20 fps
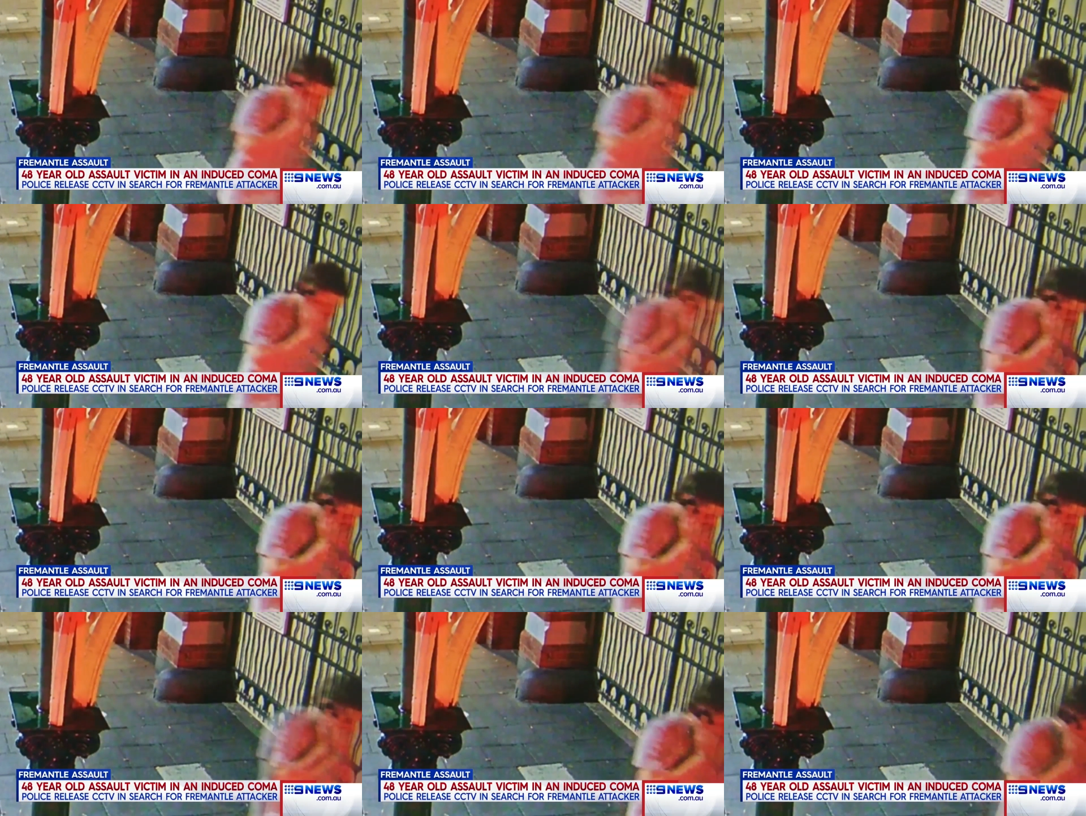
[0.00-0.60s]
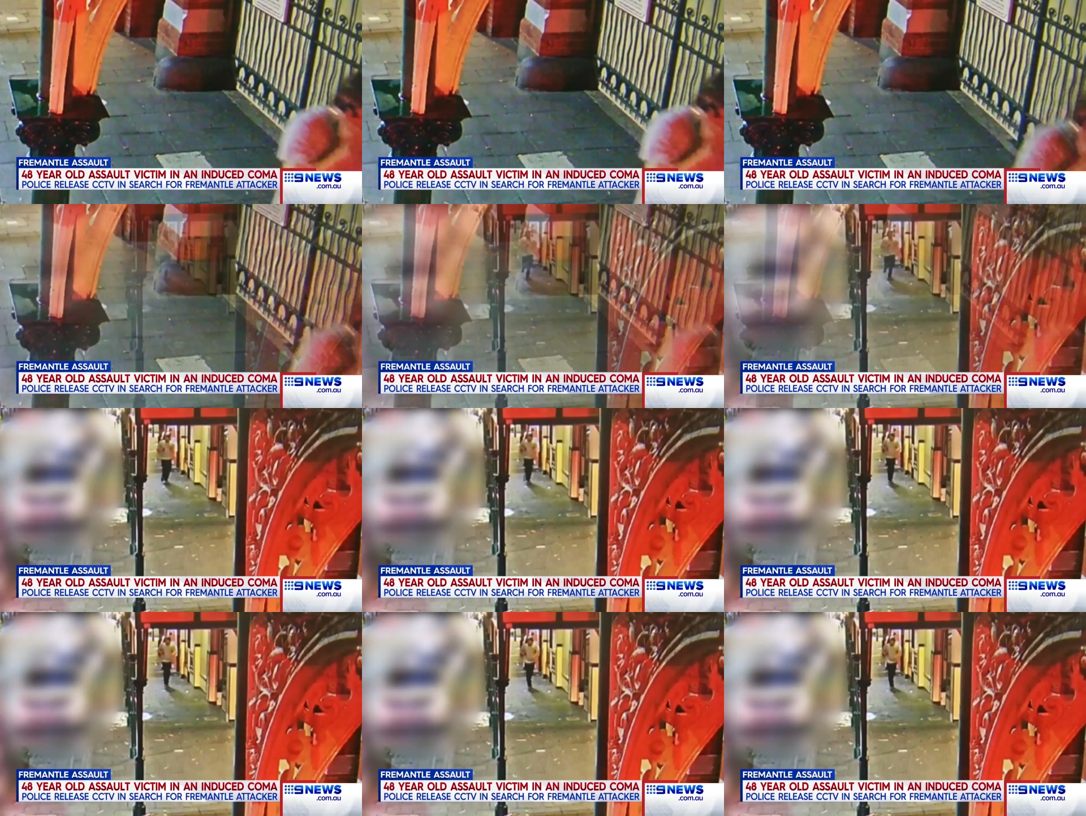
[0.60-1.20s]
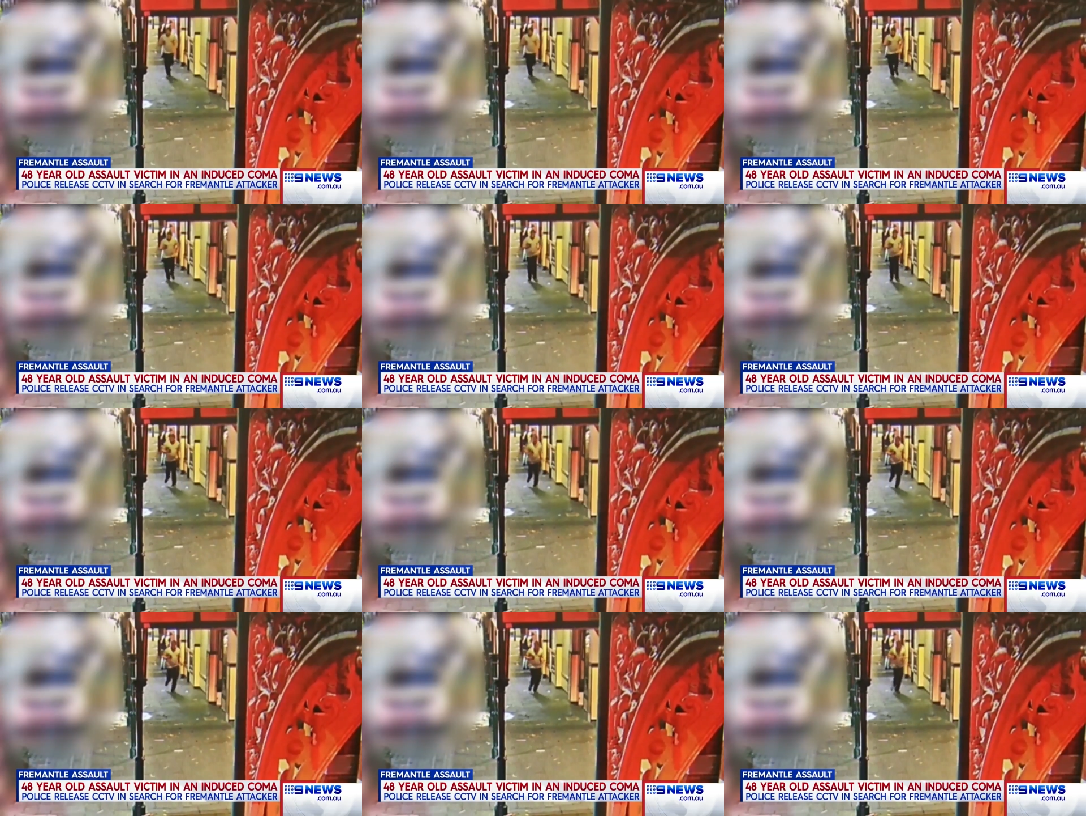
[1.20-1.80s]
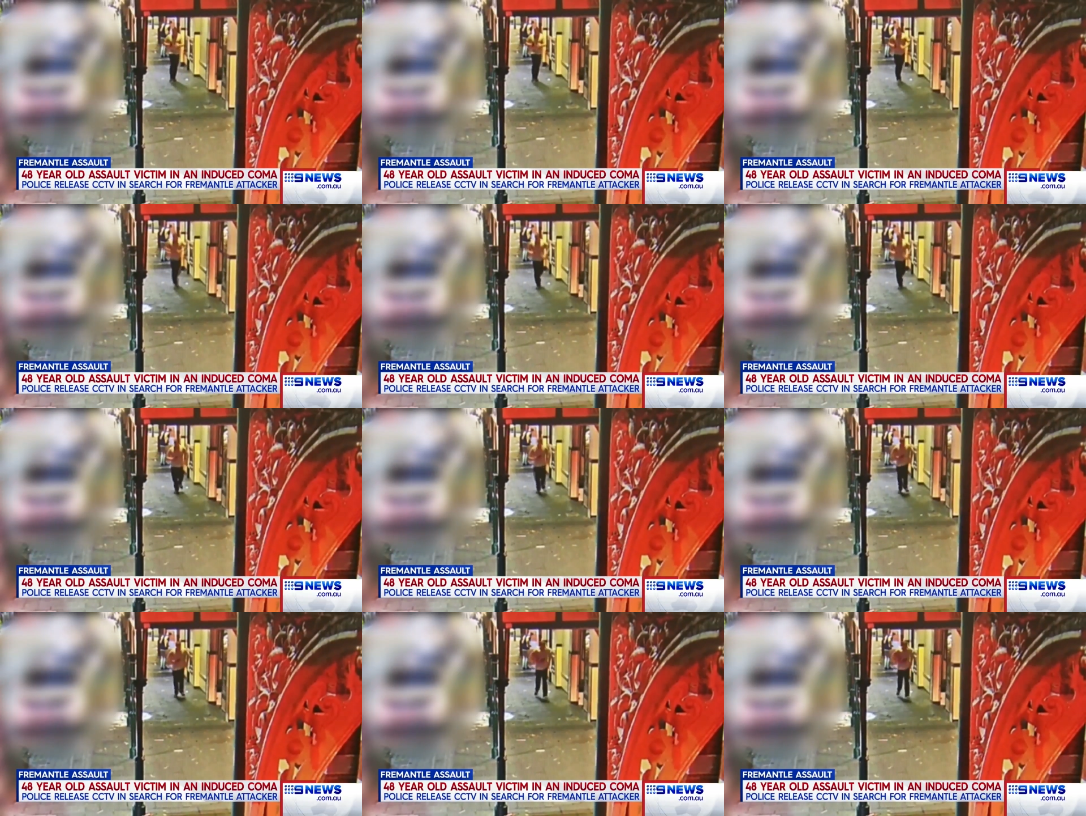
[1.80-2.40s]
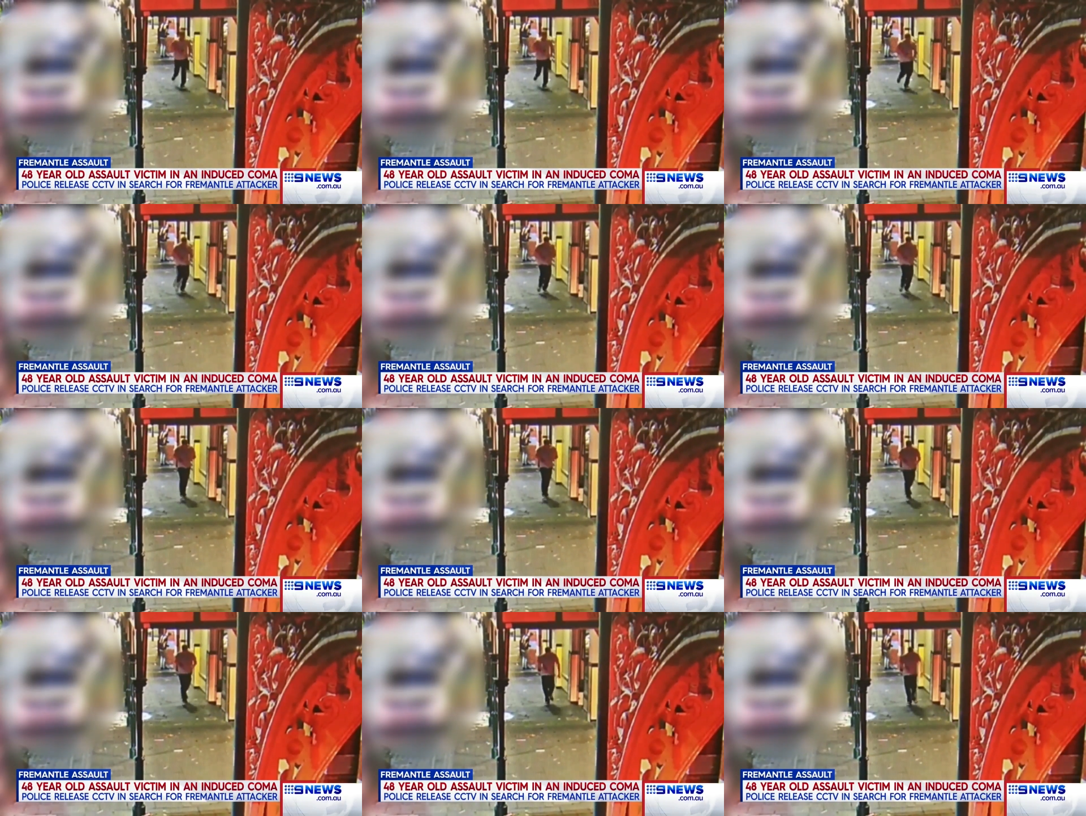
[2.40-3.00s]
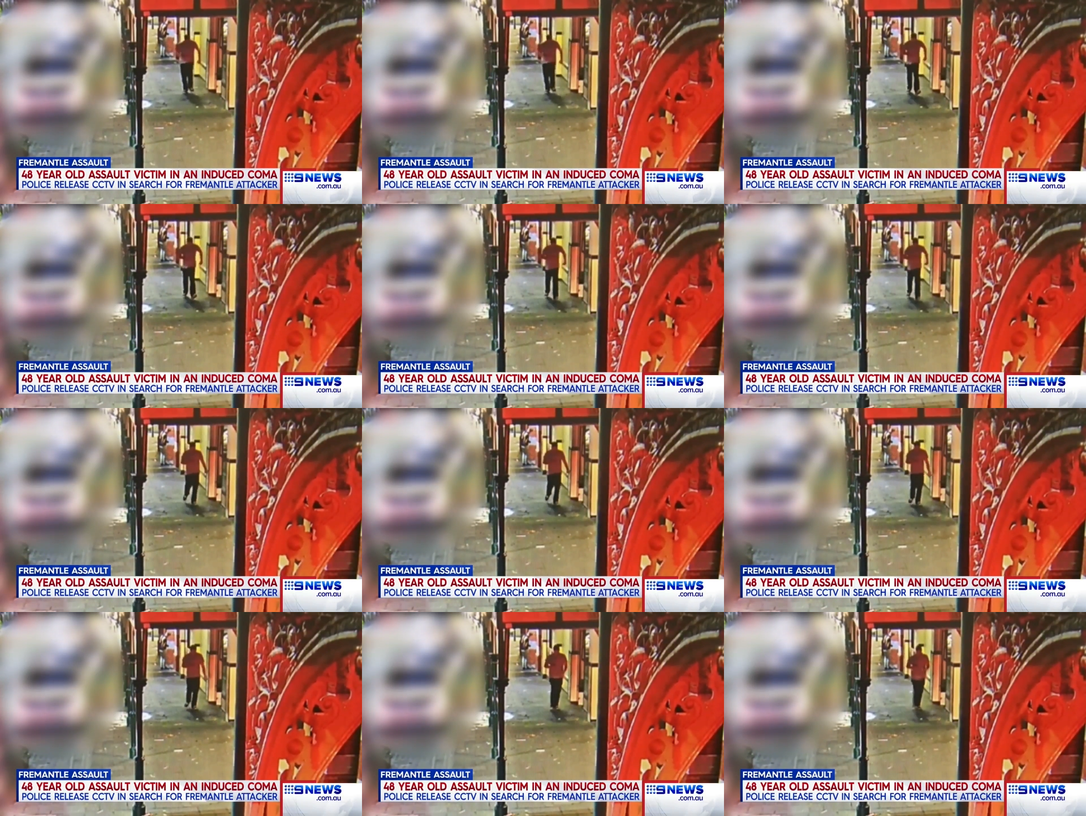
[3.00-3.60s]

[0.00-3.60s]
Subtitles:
(no speaker visible)